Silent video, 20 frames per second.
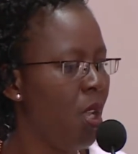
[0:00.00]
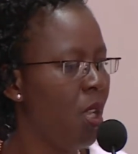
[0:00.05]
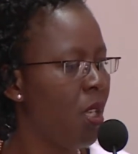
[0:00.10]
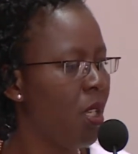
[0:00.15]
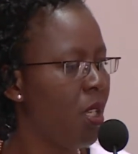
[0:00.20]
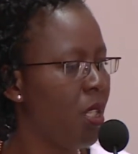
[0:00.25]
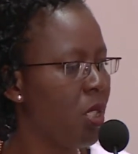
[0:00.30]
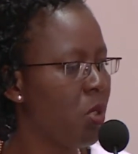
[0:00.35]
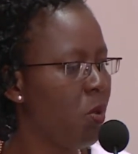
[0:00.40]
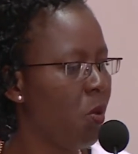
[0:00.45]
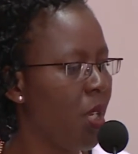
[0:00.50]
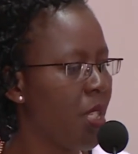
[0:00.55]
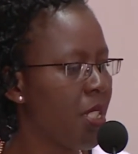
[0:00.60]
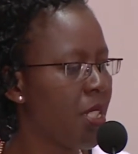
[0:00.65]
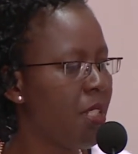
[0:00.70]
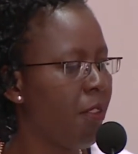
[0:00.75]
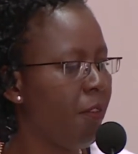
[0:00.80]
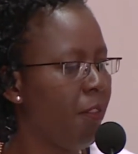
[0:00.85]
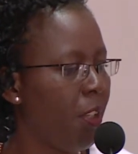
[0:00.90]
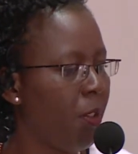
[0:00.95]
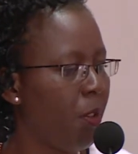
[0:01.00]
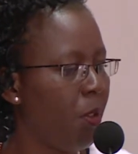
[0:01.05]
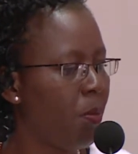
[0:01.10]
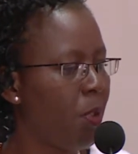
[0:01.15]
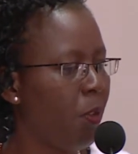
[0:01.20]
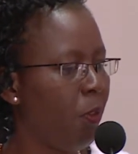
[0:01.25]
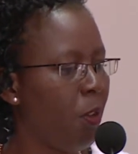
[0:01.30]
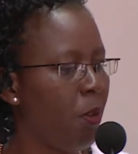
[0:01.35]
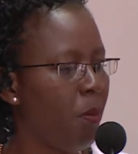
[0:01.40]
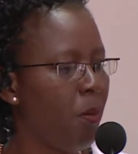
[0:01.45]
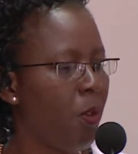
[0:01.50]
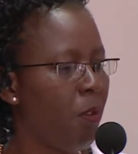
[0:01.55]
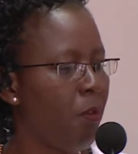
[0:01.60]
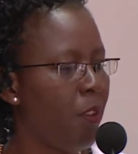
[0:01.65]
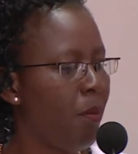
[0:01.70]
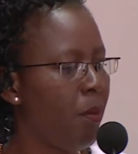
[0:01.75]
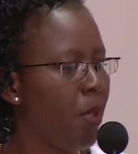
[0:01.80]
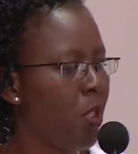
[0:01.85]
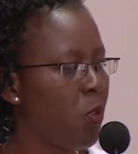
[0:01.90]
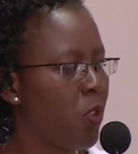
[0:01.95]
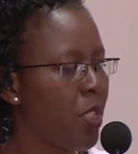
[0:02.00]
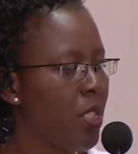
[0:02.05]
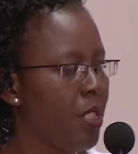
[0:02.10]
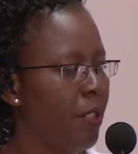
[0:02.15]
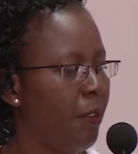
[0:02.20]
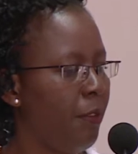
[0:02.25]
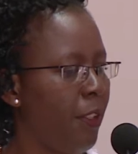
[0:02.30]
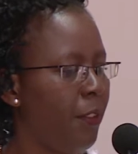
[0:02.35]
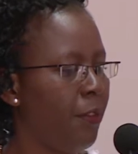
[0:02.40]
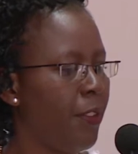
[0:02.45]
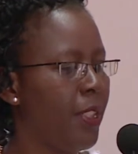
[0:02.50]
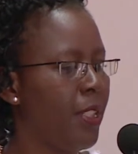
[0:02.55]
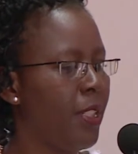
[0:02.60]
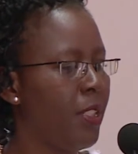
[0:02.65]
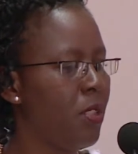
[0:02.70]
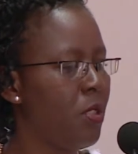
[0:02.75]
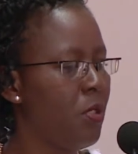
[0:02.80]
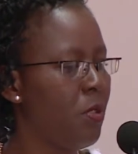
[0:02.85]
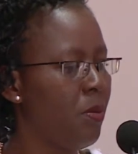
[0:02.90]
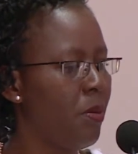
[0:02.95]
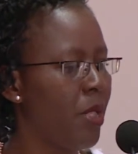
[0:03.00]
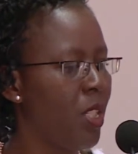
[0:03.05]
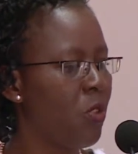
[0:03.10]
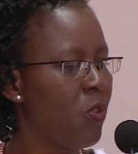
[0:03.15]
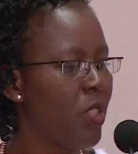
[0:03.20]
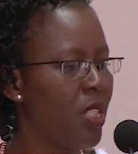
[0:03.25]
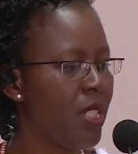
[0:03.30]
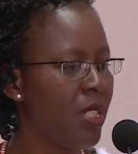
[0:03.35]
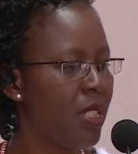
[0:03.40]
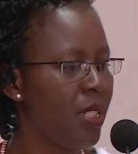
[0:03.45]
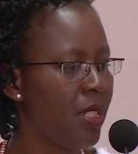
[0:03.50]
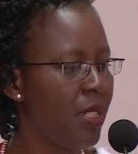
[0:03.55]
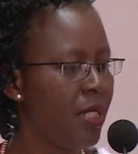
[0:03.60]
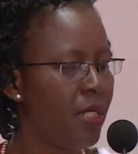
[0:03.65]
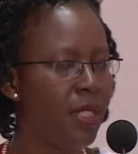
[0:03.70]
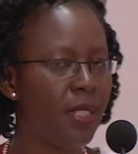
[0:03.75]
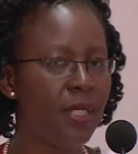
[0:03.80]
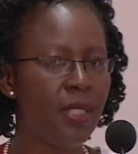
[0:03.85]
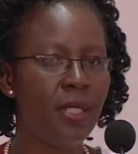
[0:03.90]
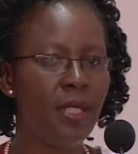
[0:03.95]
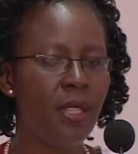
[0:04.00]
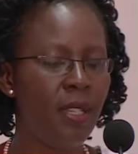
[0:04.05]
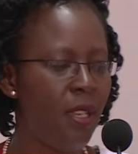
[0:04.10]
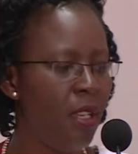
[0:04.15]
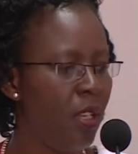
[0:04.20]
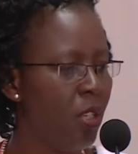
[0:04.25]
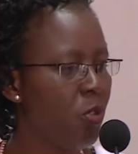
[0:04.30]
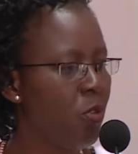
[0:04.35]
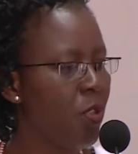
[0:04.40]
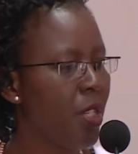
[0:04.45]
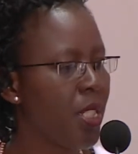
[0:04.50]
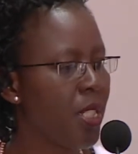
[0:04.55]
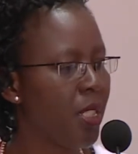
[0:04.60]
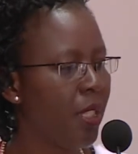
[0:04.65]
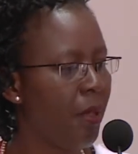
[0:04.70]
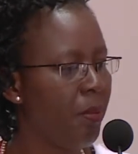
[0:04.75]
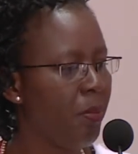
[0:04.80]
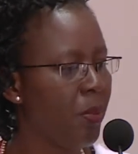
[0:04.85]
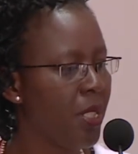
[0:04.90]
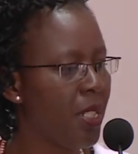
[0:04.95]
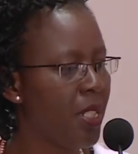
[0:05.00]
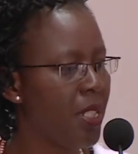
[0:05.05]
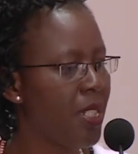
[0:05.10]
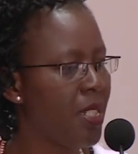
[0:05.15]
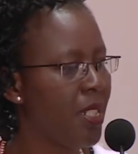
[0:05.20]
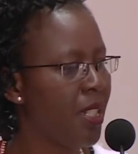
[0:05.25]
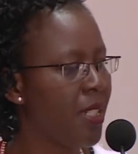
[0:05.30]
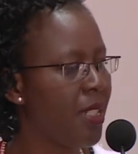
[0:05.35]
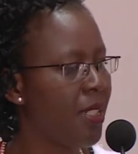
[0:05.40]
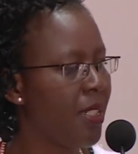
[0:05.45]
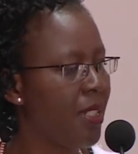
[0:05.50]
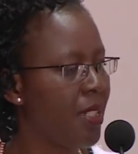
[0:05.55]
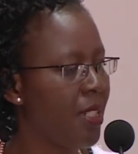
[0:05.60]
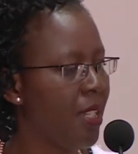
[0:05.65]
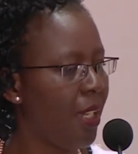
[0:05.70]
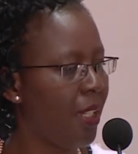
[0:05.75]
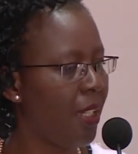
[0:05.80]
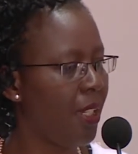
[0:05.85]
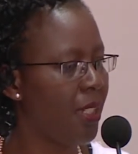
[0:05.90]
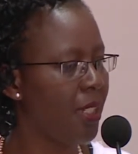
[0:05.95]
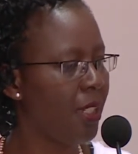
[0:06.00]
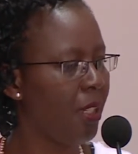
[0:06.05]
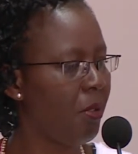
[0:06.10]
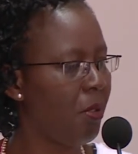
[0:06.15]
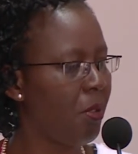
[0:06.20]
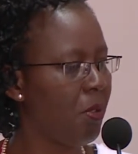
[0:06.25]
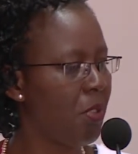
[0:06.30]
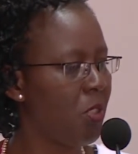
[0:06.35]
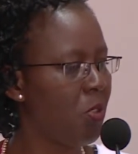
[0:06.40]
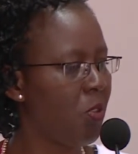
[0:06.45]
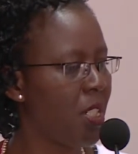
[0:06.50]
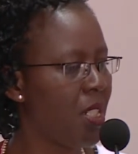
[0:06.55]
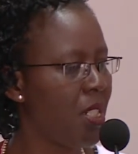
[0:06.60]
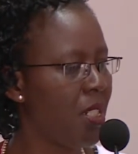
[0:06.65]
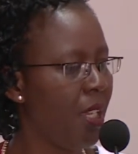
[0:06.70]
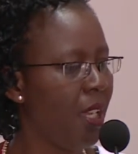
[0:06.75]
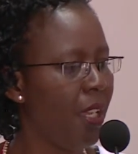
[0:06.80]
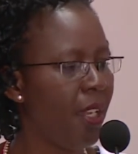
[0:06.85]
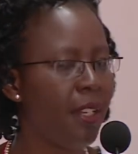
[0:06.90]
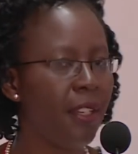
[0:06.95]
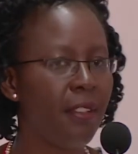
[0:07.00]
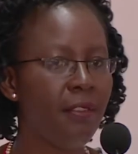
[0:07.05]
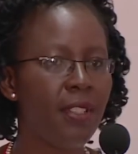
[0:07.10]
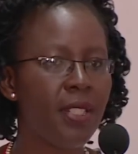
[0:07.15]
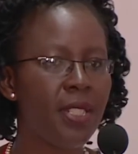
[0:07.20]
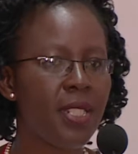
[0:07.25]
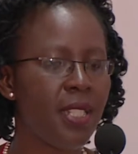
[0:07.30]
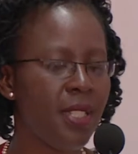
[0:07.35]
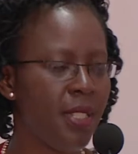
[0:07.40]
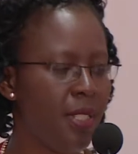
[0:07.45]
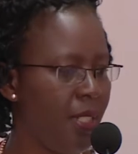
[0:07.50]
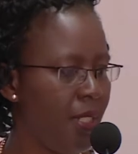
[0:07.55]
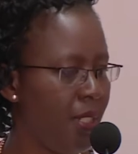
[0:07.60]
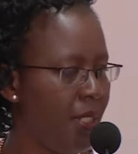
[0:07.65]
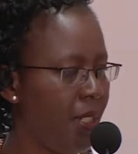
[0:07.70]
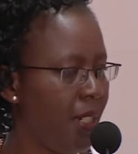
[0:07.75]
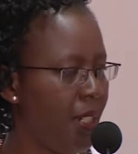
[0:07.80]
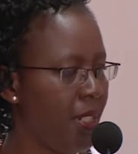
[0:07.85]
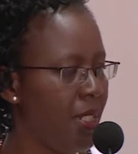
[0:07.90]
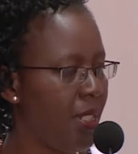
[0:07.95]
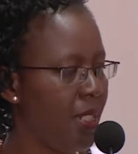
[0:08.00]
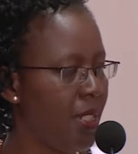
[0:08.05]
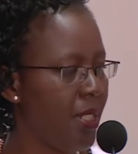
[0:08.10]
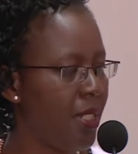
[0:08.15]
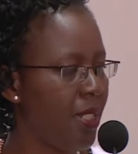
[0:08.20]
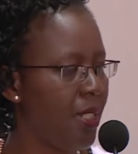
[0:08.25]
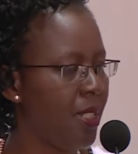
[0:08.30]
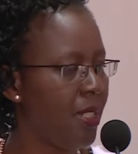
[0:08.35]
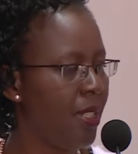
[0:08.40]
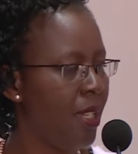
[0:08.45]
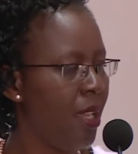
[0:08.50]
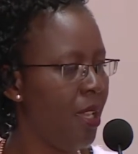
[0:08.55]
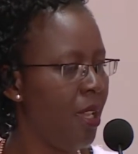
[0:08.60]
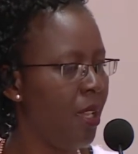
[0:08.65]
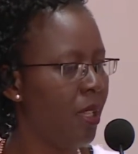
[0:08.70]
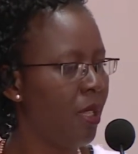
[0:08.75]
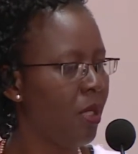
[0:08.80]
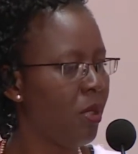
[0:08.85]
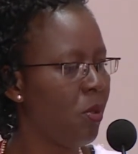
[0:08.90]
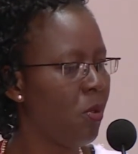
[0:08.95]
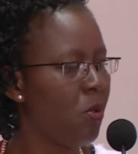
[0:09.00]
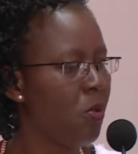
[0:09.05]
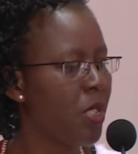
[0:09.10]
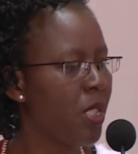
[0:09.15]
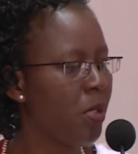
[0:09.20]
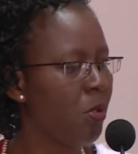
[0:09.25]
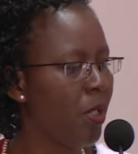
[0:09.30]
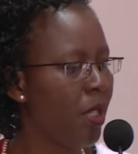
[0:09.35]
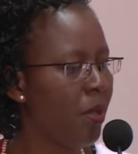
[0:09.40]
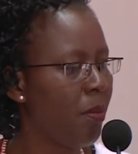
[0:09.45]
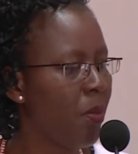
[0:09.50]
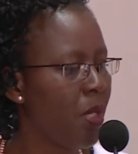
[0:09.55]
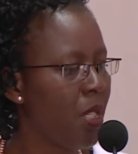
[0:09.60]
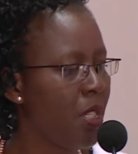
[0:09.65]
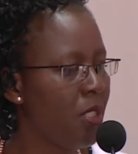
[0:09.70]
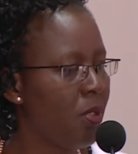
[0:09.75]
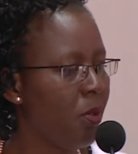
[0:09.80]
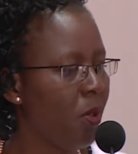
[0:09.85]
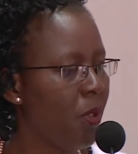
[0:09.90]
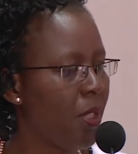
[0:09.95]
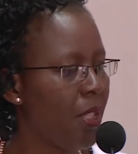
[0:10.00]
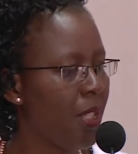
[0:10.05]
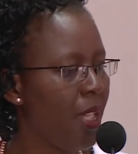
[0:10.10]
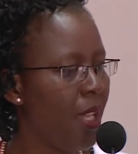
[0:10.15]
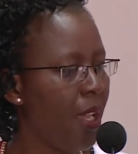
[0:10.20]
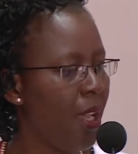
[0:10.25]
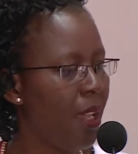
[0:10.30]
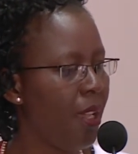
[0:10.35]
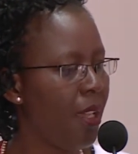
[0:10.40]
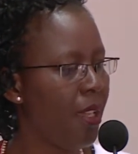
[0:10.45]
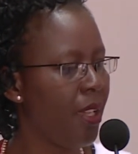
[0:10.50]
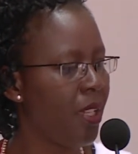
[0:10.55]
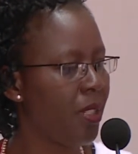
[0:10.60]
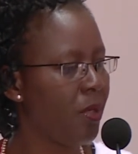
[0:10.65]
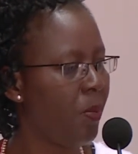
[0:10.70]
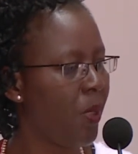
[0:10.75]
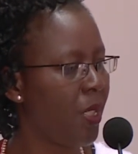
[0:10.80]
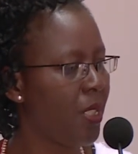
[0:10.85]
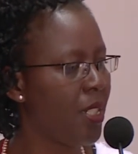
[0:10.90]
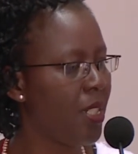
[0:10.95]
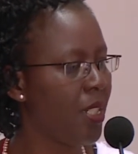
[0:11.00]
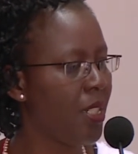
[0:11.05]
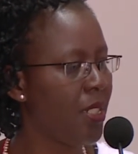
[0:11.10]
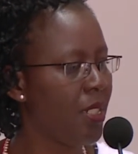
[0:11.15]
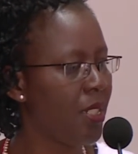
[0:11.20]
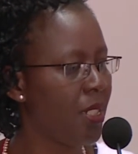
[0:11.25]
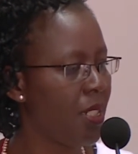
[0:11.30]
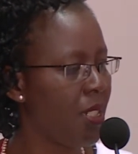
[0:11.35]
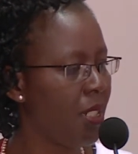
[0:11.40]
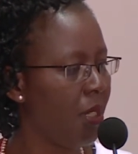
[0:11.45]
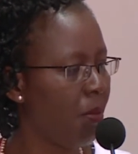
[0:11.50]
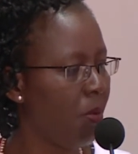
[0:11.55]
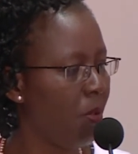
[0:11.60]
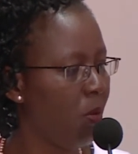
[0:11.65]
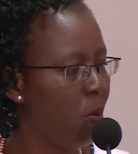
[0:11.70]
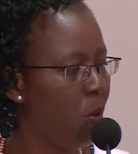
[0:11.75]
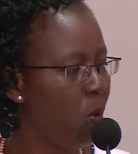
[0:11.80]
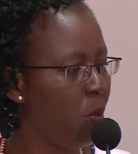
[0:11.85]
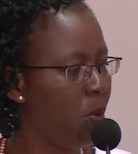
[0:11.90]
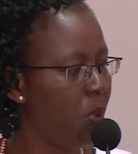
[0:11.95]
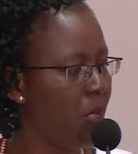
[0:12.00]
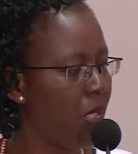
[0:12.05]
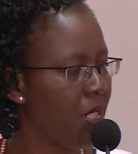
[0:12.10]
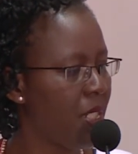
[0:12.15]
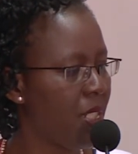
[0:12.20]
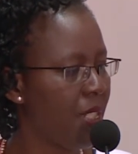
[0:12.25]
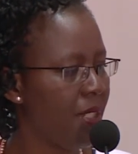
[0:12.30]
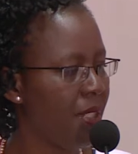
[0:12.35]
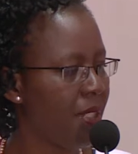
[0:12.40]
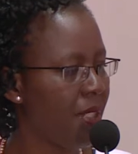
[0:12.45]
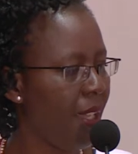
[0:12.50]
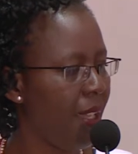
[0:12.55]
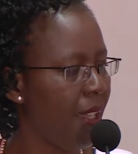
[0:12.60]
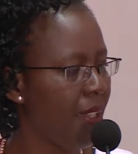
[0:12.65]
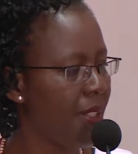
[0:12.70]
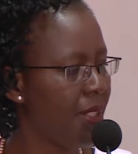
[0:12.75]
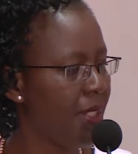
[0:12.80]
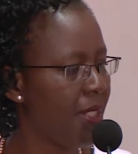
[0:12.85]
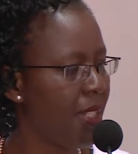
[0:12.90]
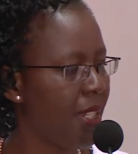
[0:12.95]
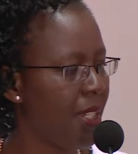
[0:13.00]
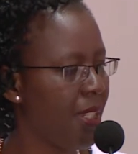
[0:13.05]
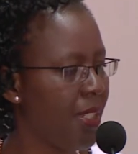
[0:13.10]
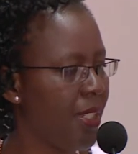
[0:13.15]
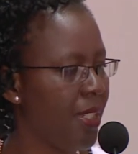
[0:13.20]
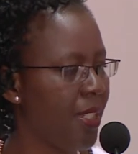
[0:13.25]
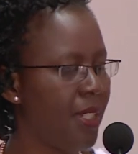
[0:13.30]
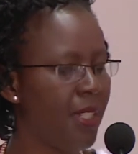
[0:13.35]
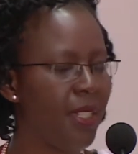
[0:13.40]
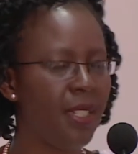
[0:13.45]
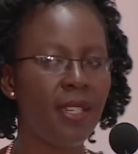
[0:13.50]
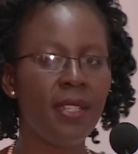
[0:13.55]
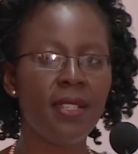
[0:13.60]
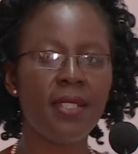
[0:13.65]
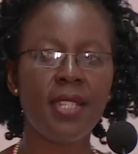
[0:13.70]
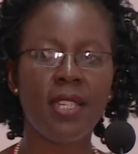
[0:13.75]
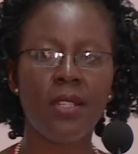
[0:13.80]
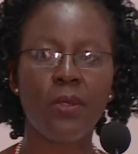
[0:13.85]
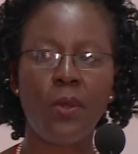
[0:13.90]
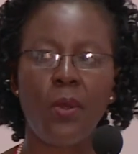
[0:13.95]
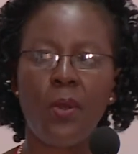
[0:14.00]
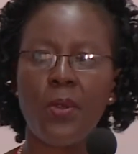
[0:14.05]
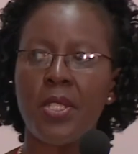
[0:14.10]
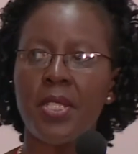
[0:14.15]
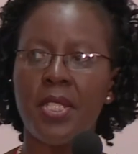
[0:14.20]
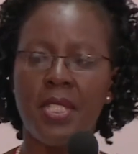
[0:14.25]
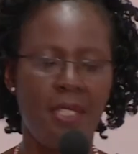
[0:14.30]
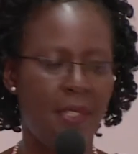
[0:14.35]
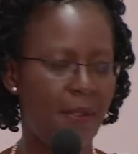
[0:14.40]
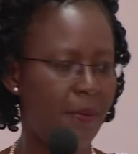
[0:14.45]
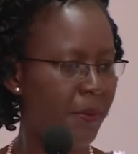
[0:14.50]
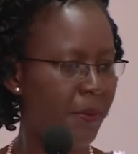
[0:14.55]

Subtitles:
It was developed from November 2015 to May 2016 to establish testing targets across 20 high-level testing strategies. Those were based on their expected reachable population size, testing yields, and costs.